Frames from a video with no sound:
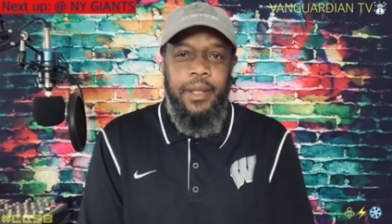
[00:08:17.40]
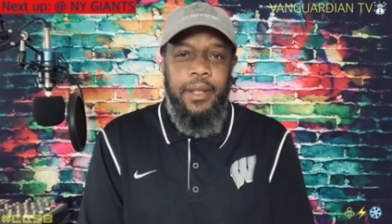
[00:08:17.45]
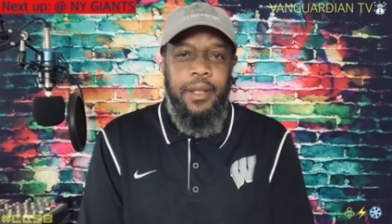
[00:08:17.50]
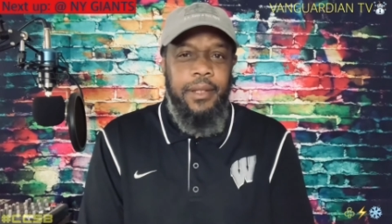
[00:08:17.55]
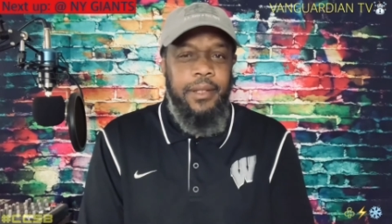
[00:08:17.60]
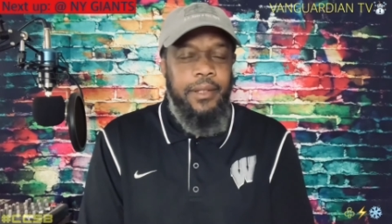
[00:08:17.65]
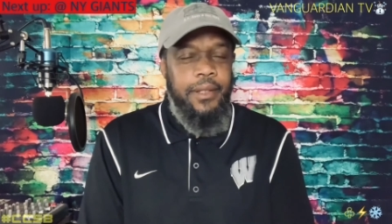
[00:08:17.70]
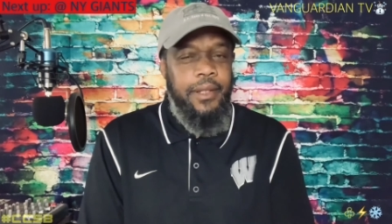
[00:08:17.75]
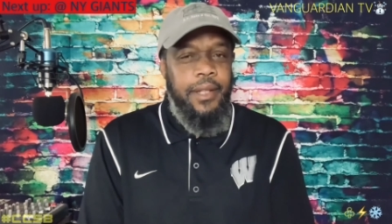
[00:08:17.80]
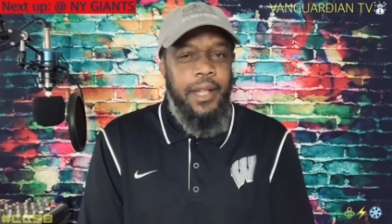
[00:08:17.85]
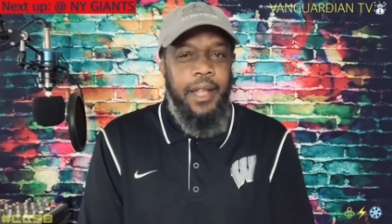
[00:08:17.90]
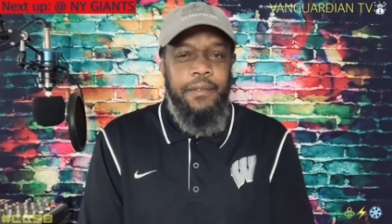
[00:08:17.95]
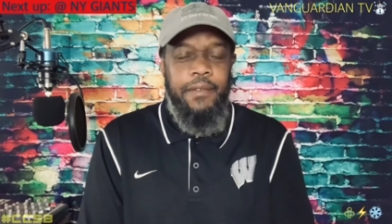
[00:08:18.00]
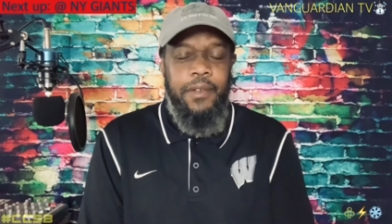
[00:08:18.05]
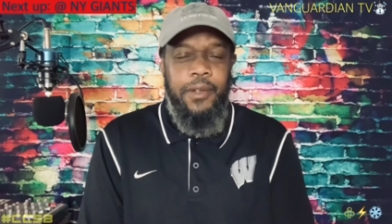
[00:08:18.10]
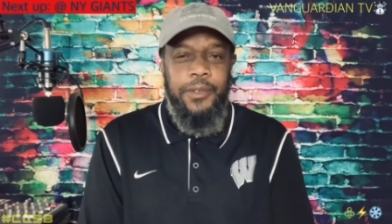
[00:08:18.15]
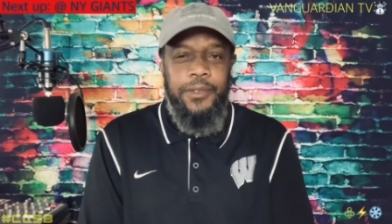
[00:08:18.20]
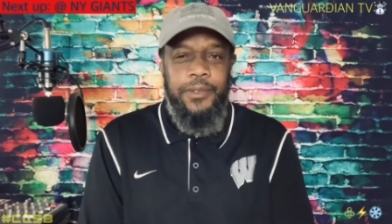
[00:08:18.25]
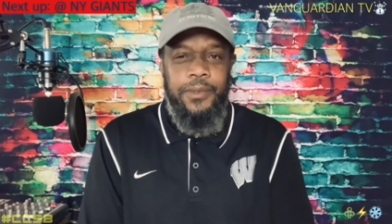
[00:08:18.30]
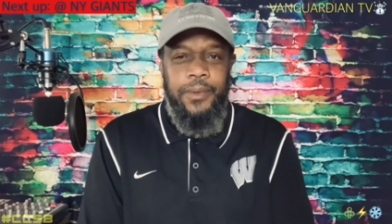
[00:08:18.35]
life
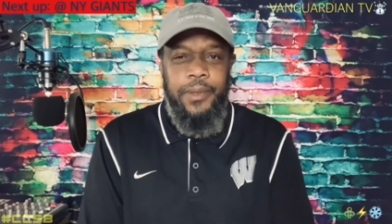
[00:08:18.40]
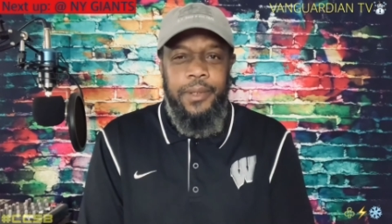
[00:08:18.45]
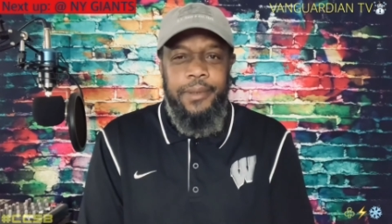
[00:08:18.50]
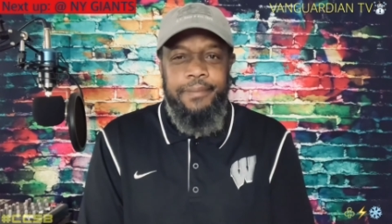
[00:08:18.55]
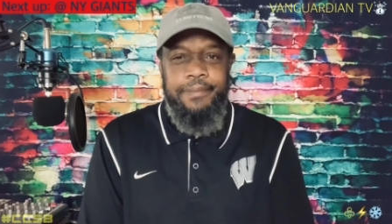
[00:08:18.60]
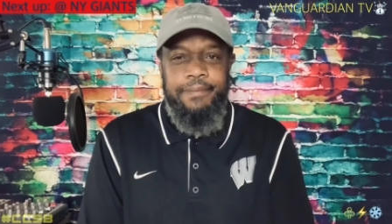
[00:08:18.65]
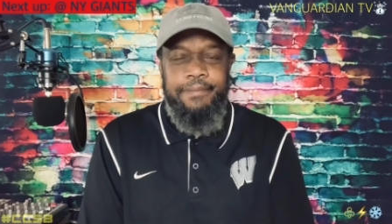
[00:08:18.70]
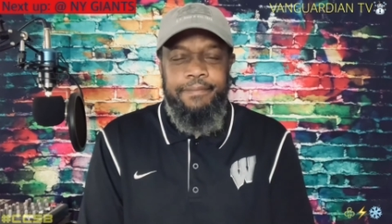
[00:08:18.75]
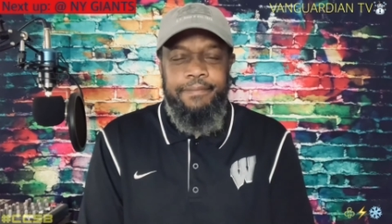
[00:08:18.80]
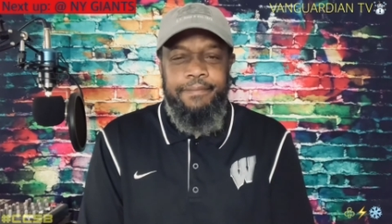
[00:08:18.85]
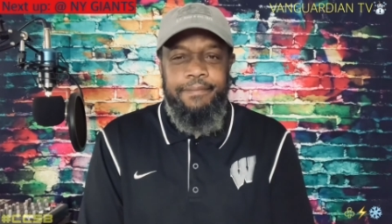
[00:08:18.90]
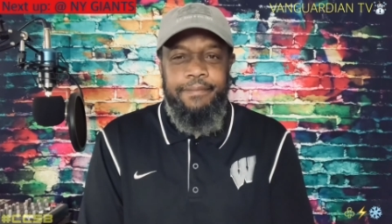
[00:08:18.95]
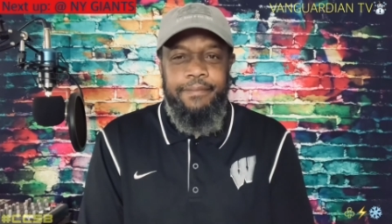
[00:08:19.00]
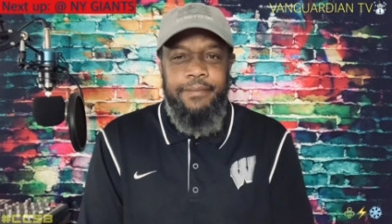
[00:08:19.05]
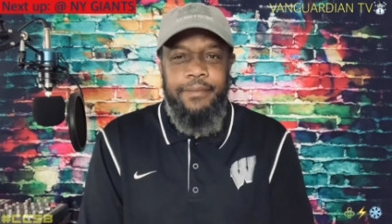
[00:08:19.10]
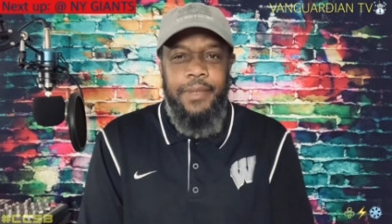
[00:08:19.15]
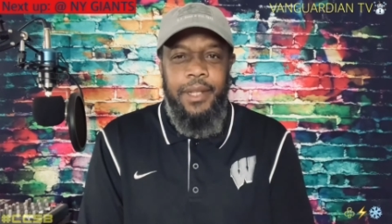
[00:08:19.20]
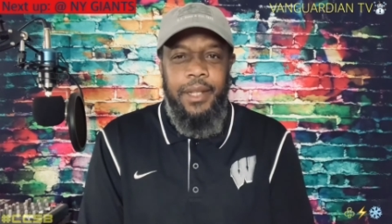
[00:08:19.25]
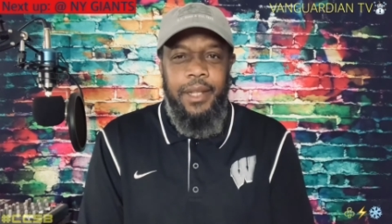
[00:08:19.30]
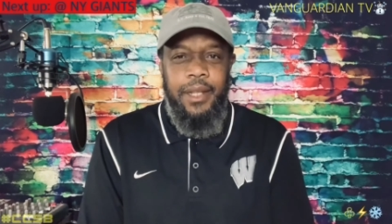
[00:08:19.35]
goes on.
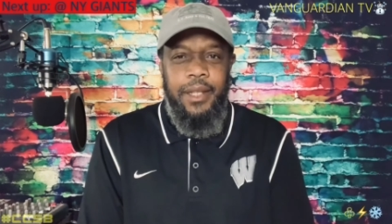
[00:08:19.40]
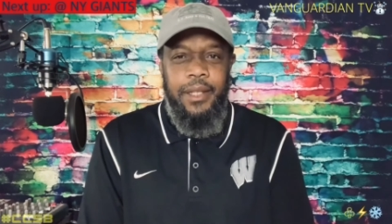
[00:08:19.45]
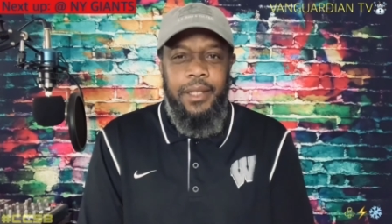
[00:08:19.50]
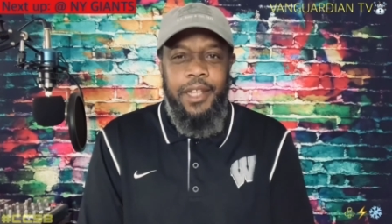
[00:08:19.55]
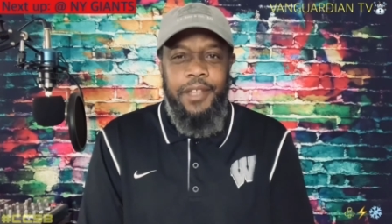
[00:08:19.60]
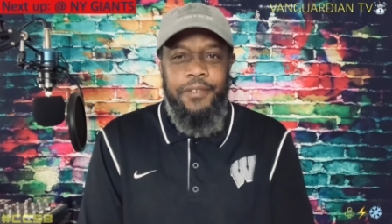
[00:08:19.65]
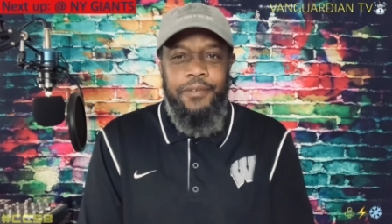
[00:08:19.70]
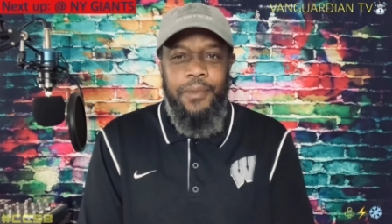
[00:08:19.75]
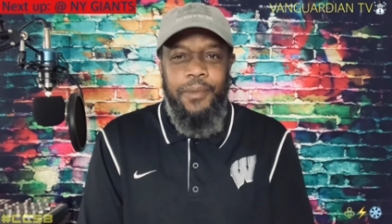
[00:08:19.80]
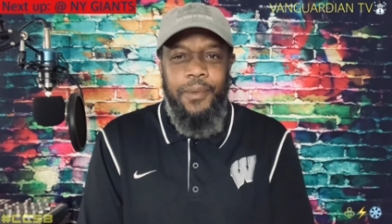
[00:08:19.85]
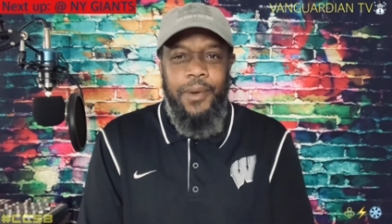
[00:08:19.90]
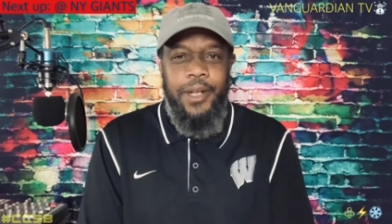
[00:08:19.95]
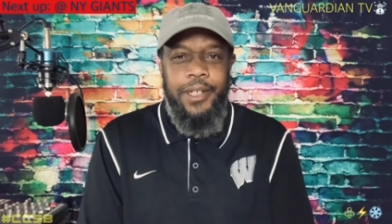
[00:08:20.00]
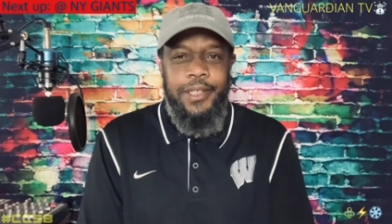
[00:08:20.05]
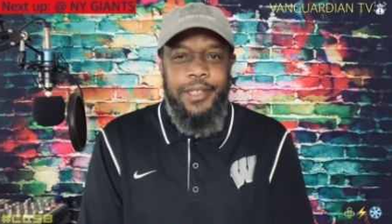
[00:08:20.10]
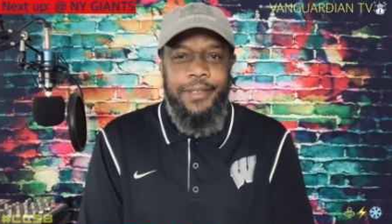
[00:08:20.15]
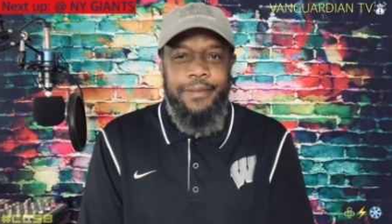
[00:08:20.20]
Thanks for watching.